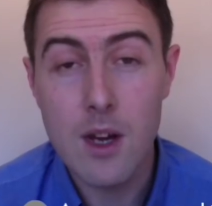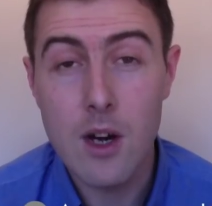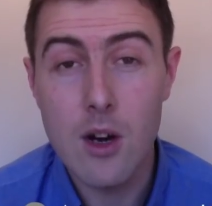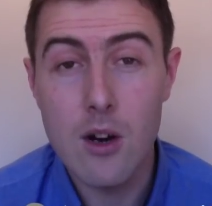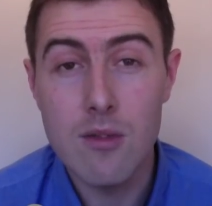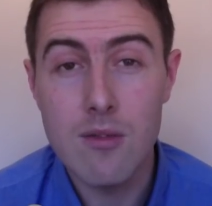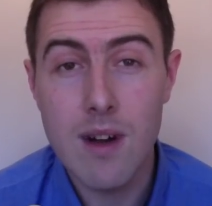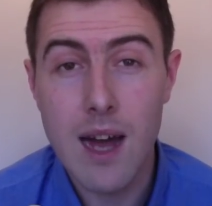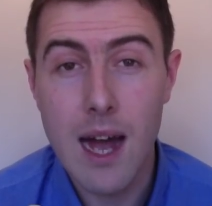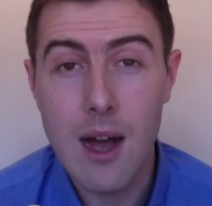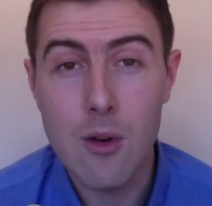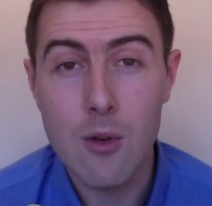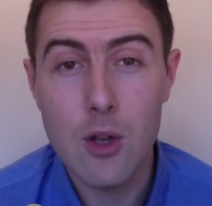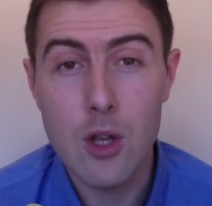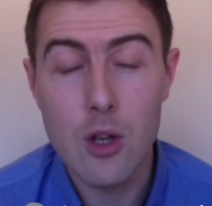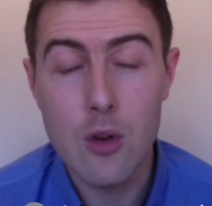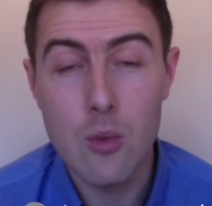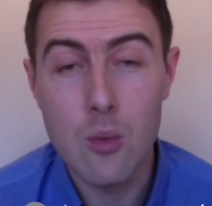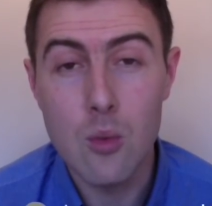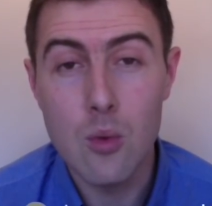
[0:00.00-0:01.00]
of how
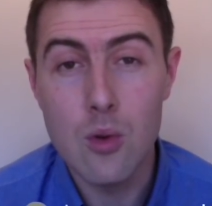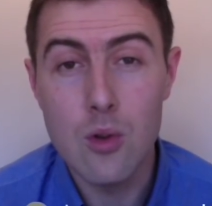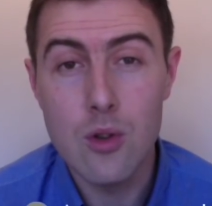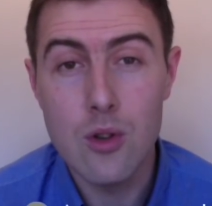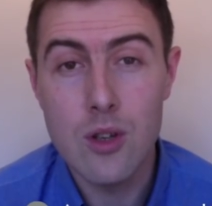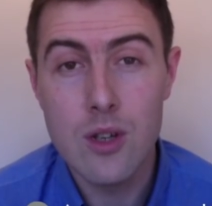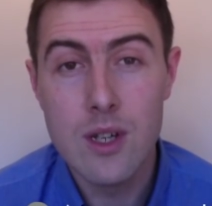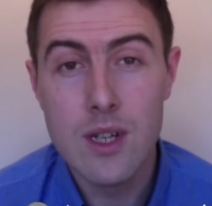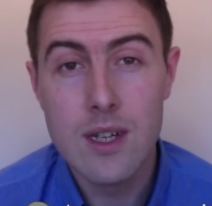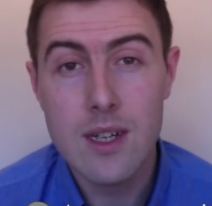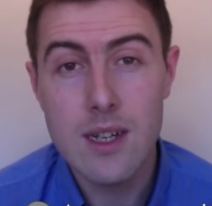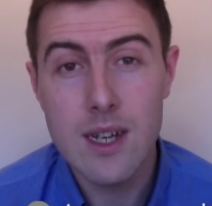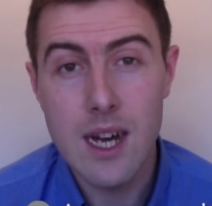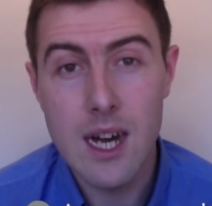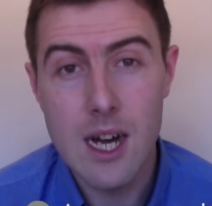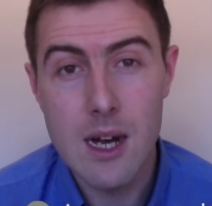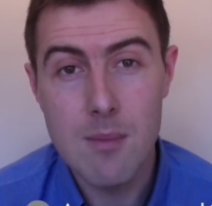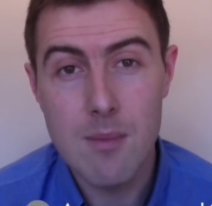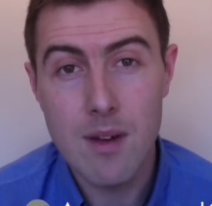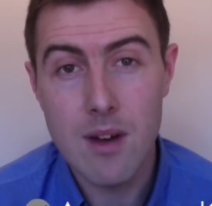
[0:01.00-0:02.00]
you would
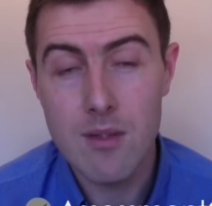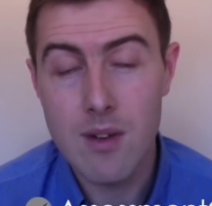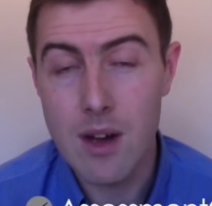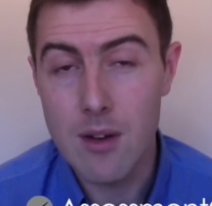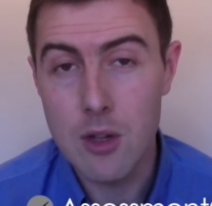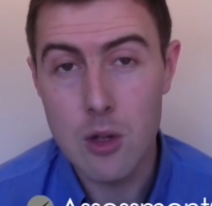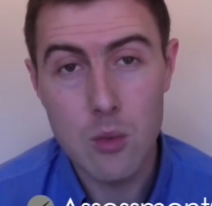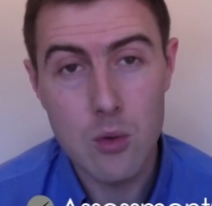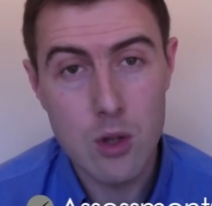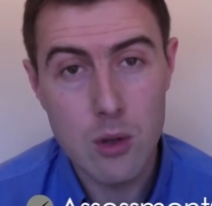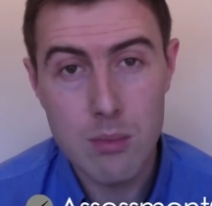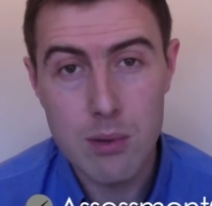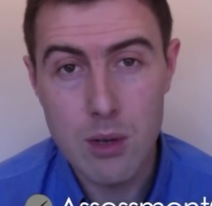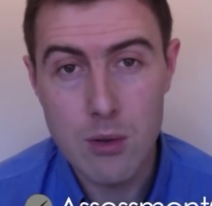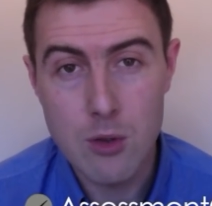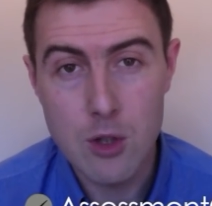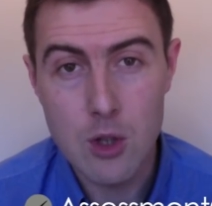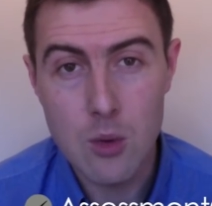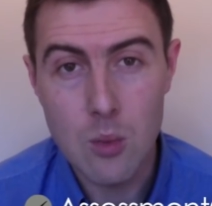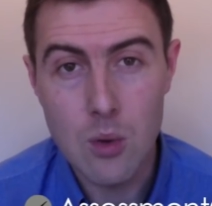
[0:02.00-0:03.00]

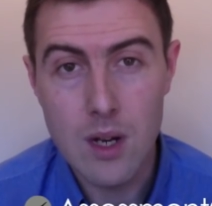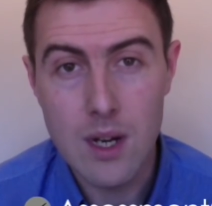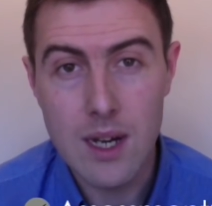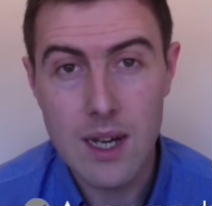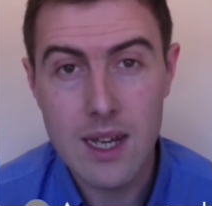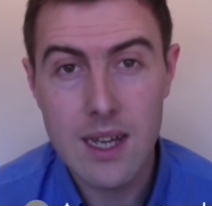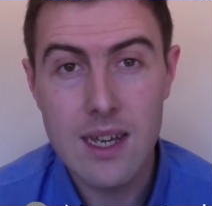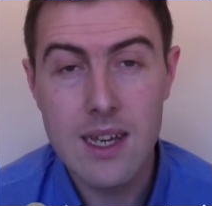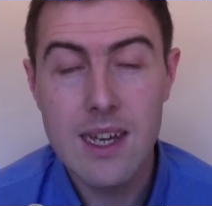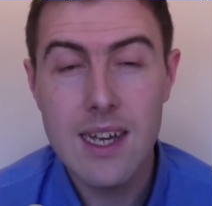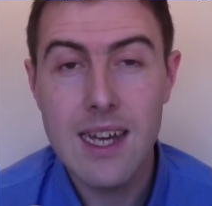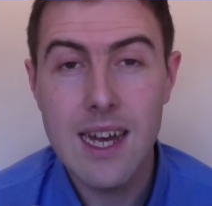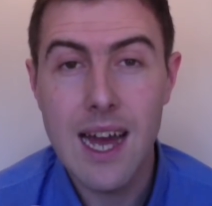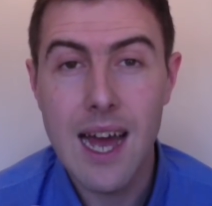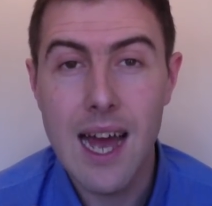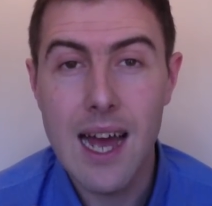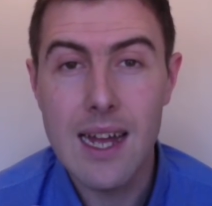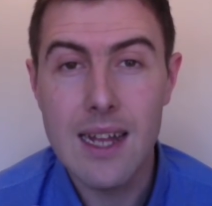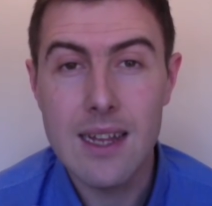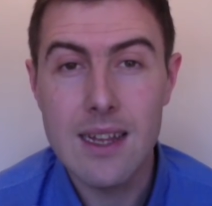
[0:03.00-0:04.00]
approach your work,
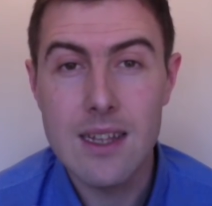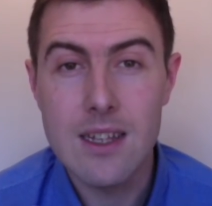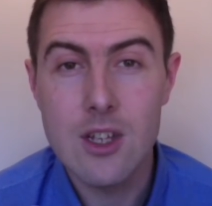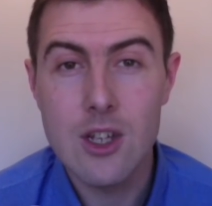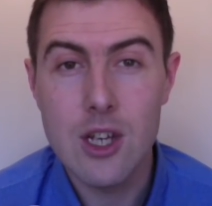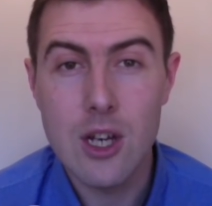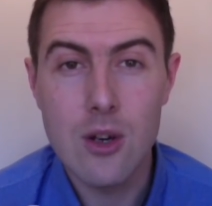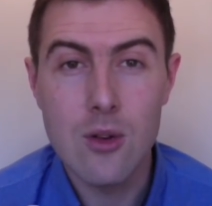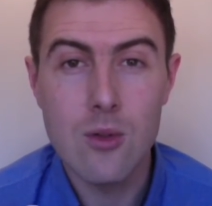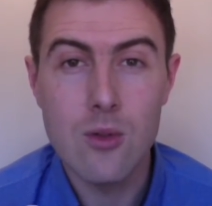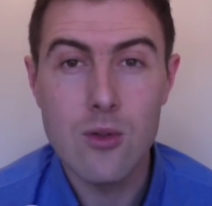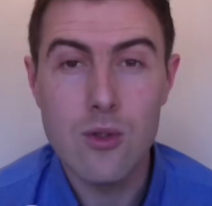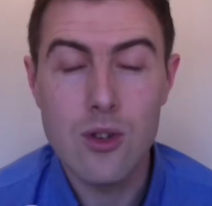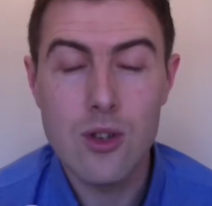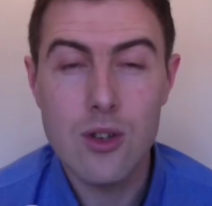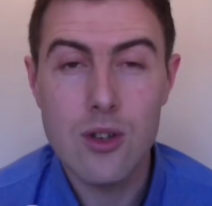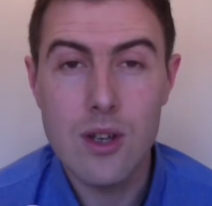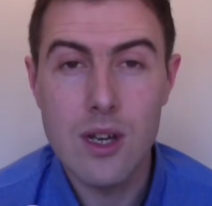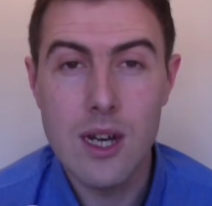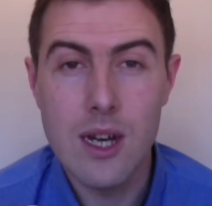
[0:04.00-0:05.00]
and
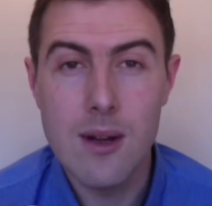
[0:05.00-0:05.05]
shows